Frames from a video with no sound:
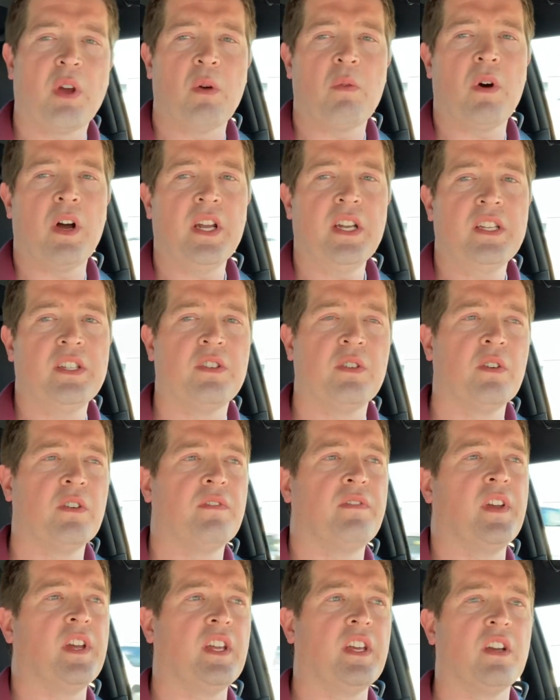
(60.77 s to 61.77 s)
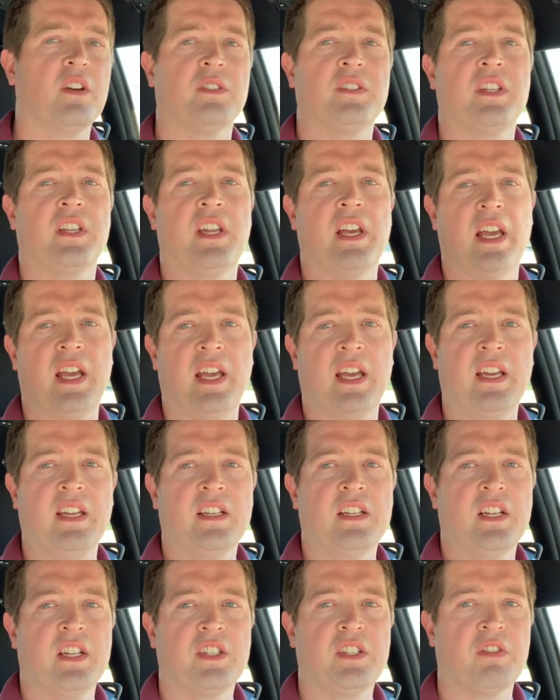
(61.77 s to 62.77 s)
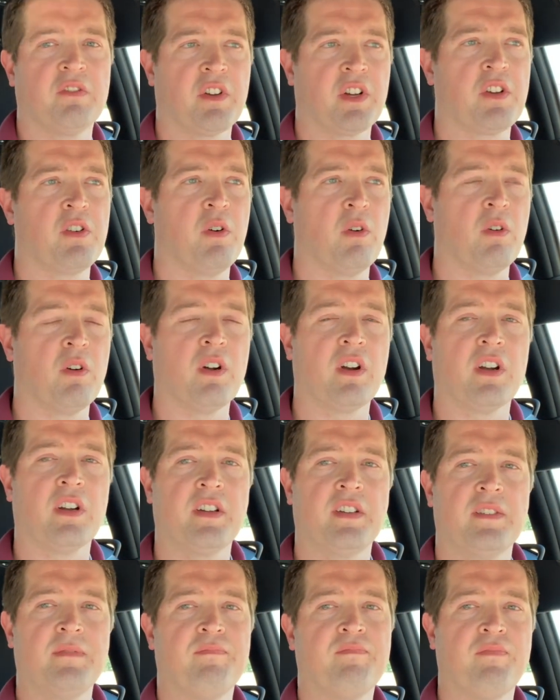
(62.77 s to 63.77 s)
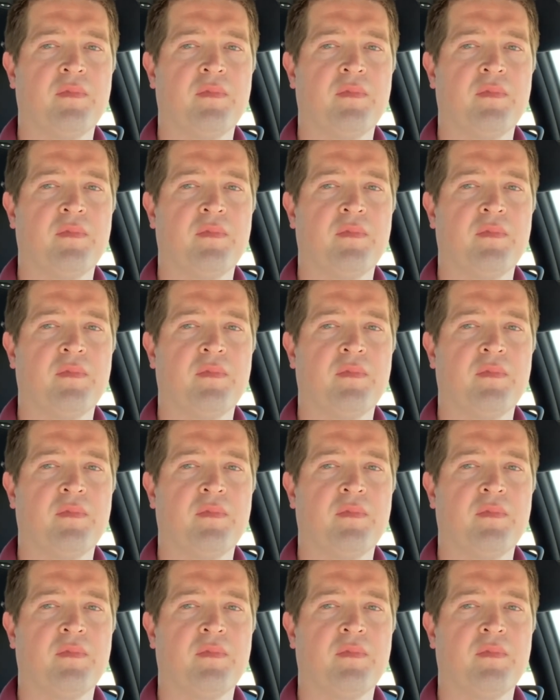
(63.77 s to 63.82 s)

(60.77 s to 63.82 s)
I want to do a video today to record